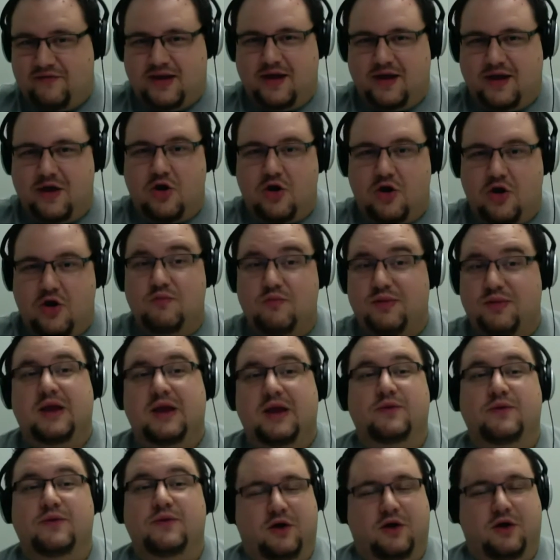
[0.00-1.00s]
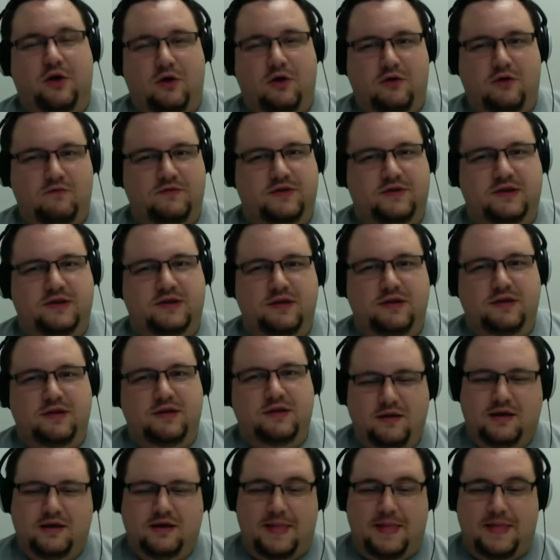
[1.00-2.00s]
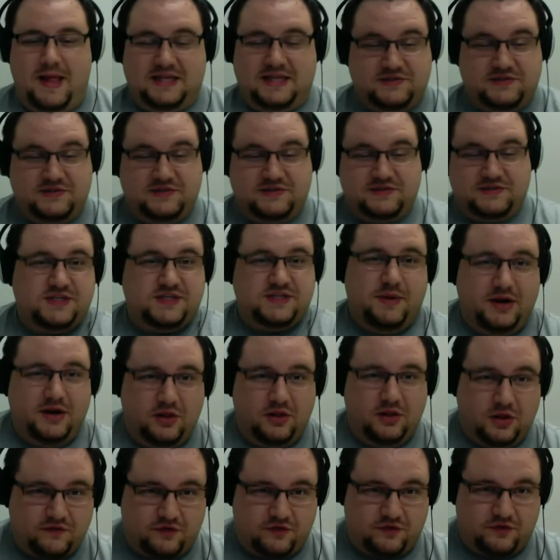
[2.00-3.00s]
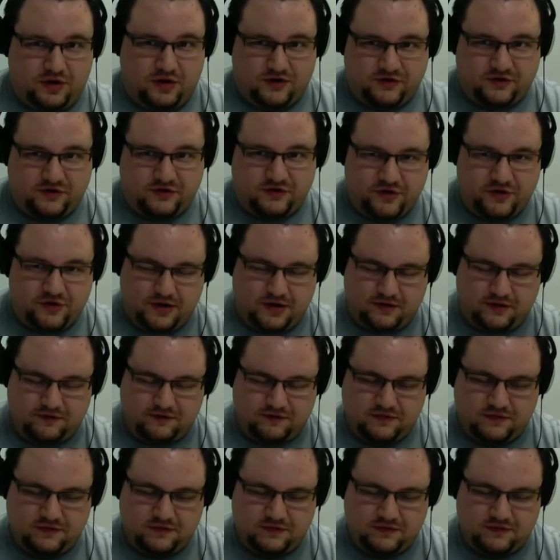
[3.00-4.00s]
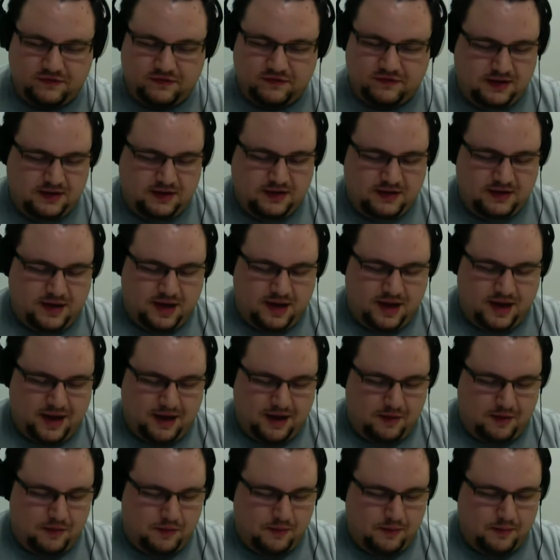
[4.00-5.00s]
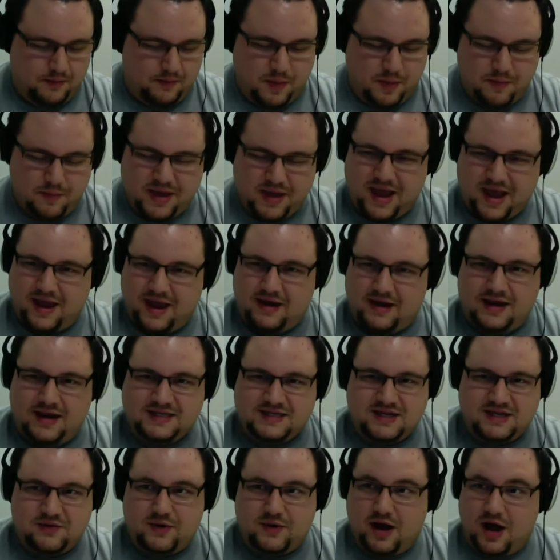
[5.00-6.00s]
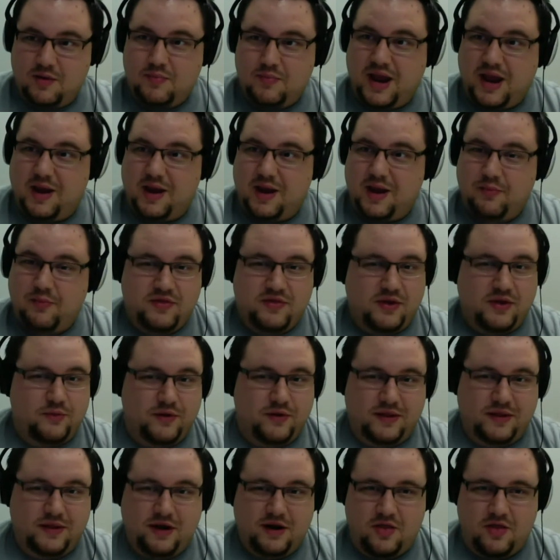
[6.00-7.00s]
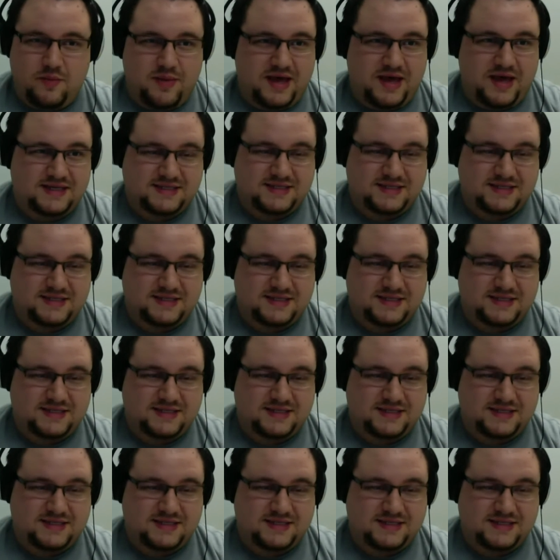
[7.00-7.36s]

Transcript: aren't being resolved, and that's forcing me to look for an alternative. But man, I tell you what, on paper they really are the best. Like